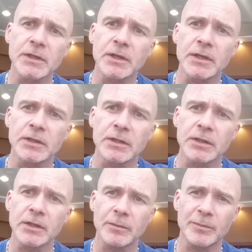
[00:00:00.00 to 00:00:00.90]
And
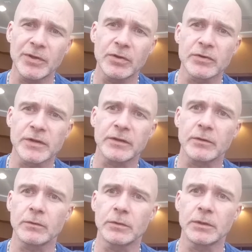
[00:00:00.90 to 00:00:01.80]
it appears that
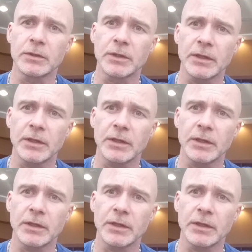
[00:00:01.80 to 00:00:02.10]
there were